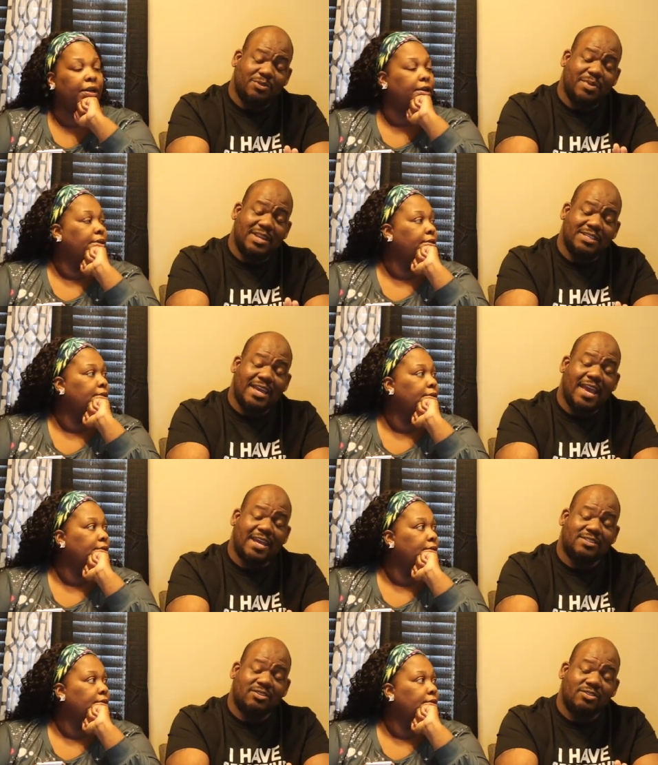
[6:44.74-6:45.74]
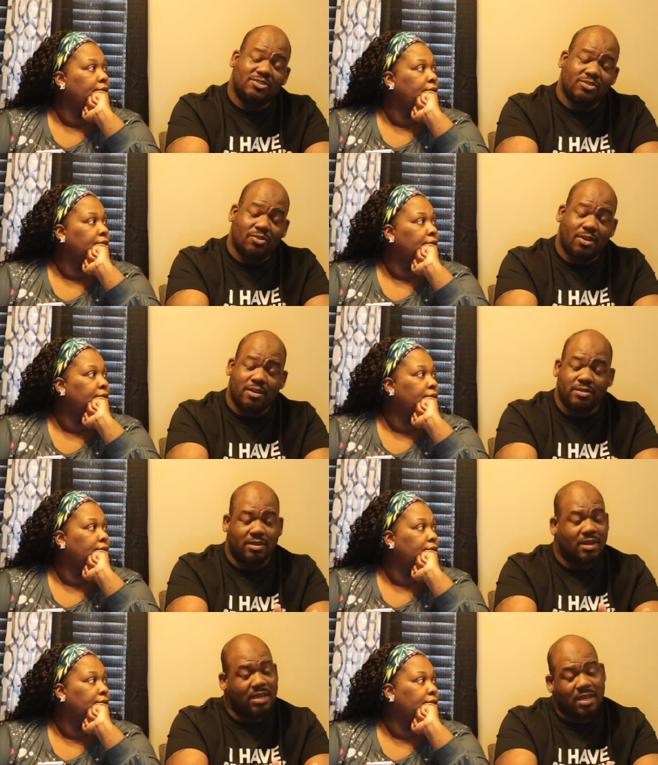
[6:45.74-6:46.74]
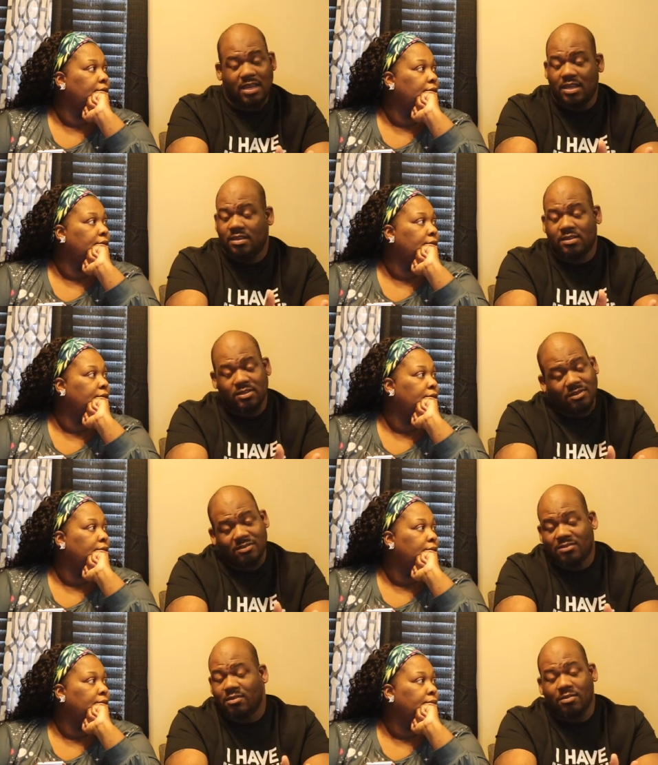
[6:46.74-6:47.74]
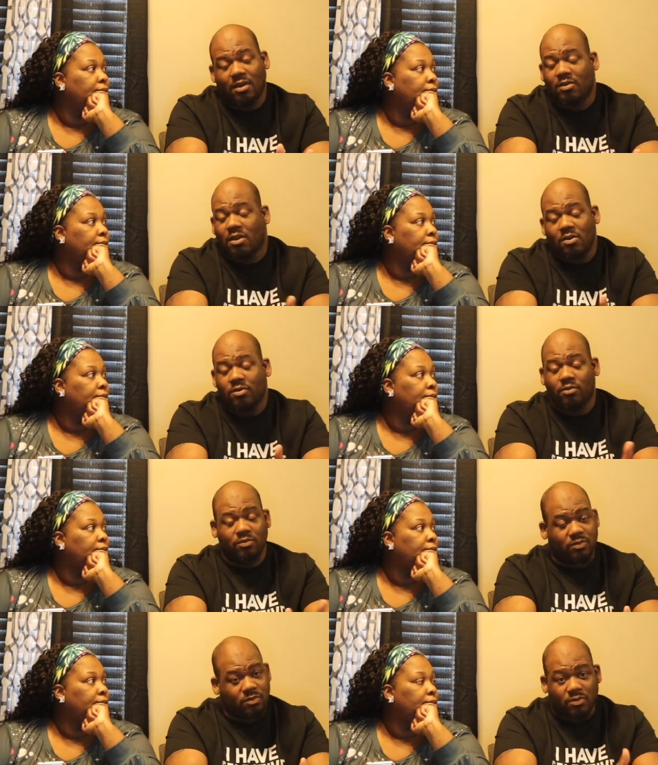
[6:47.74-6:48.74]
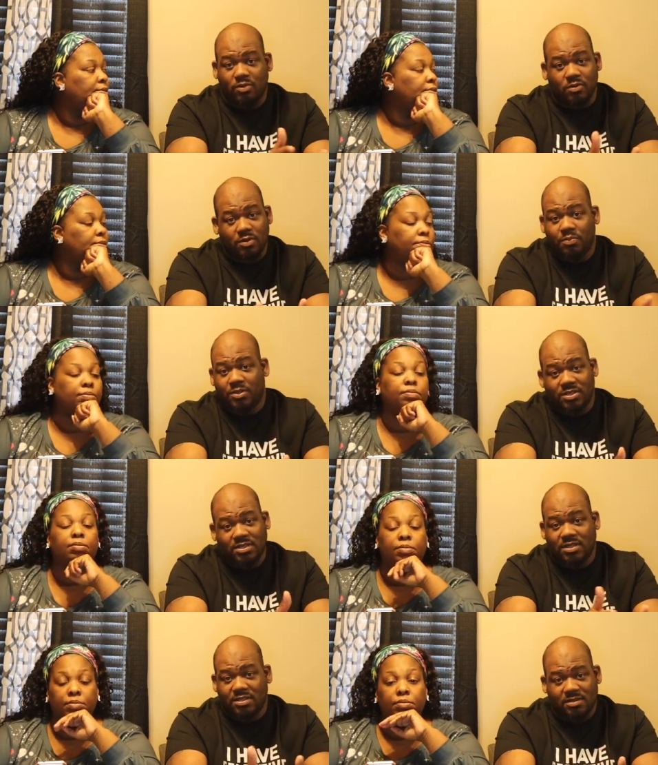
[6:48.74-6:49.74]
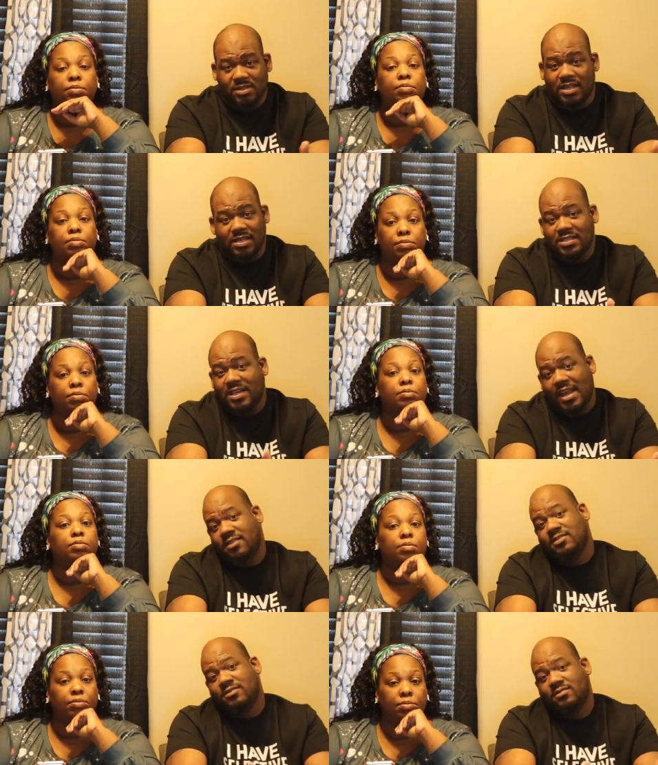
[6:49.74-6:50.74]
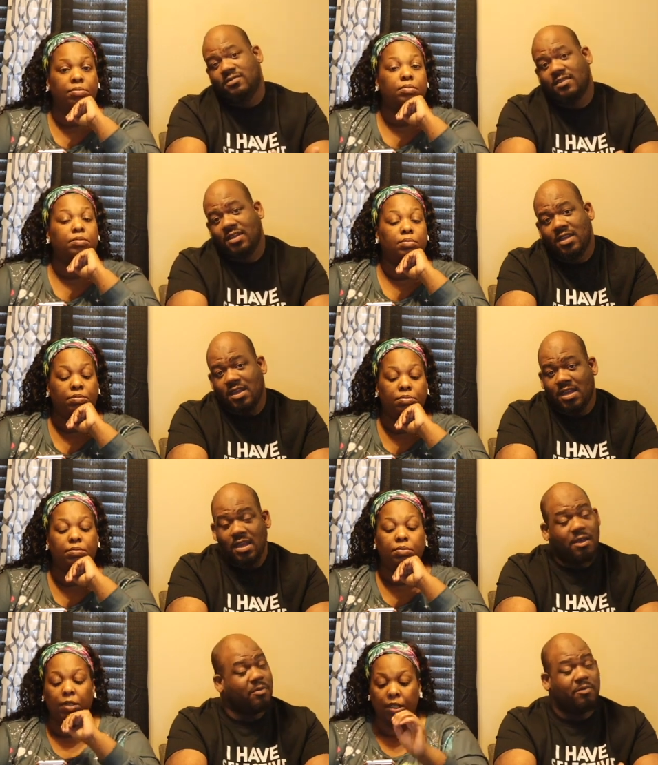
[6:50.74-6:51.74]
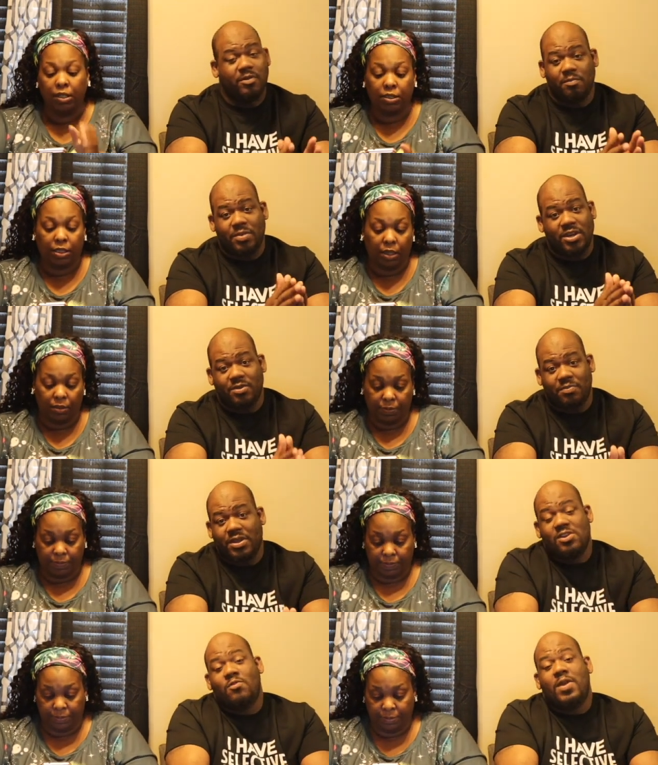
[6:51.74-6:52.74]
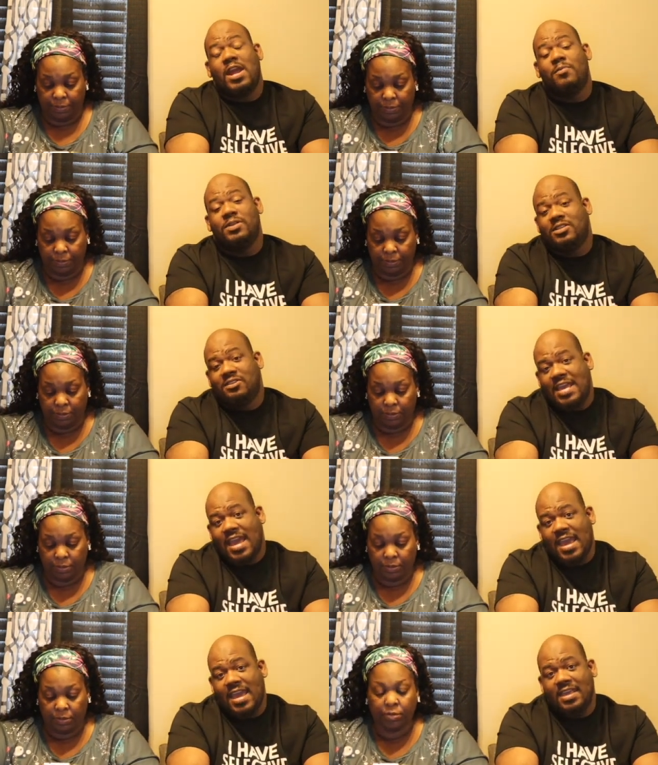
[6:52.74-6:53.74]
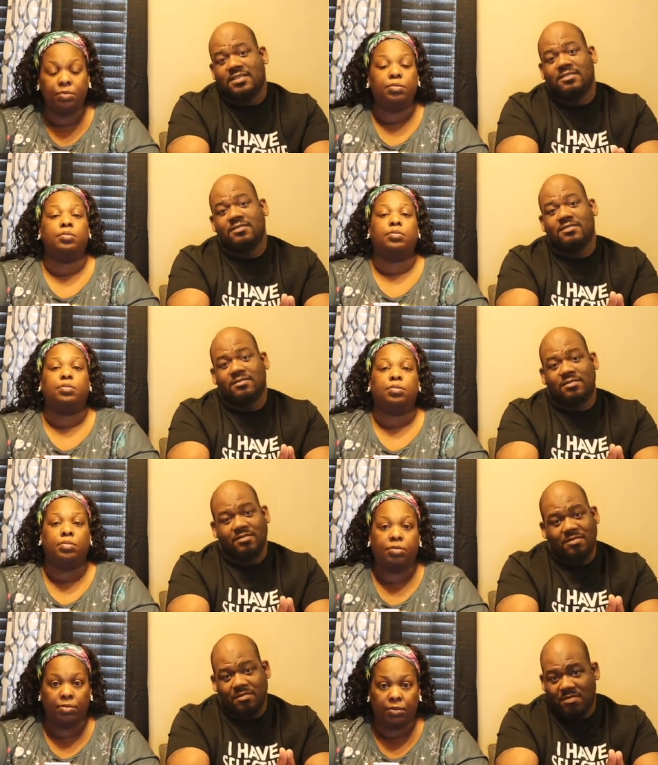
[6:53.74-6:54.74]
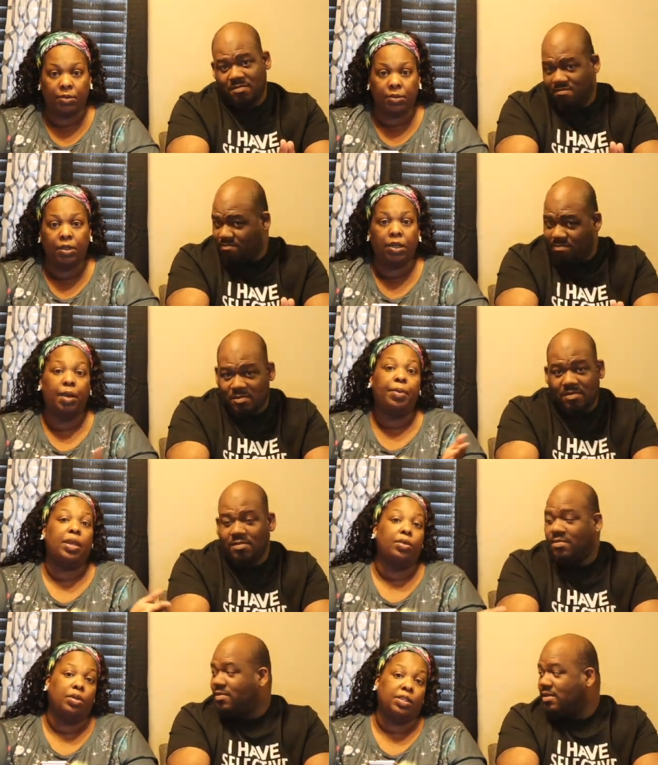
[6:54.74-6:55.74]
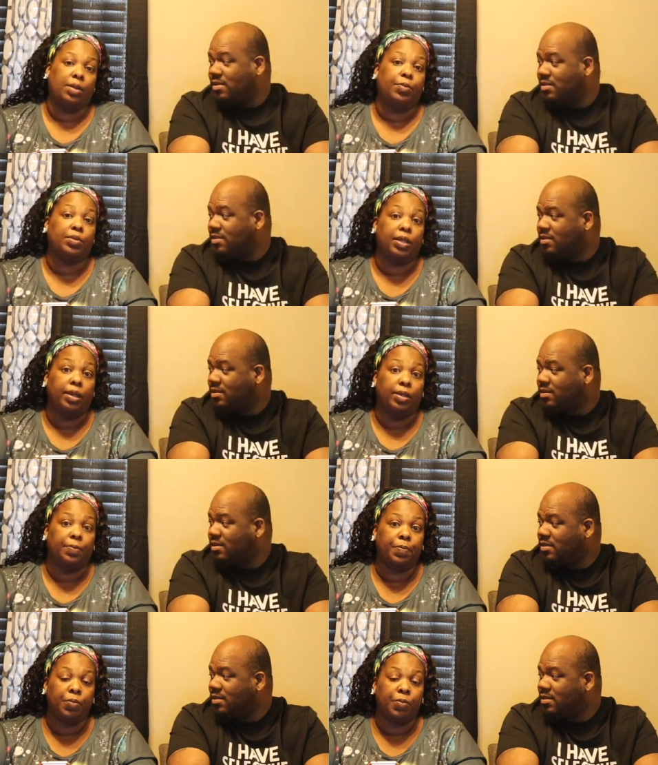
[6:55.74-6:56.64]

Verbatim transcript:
Speaker 1: too many tags on your short, again, YouTube don't know who to push your content out to.
Speaker 2: Mm-hmm.
Speaker 1: So, be, direct with your tags.
Speaker 2: I'm gonna give you an example with that.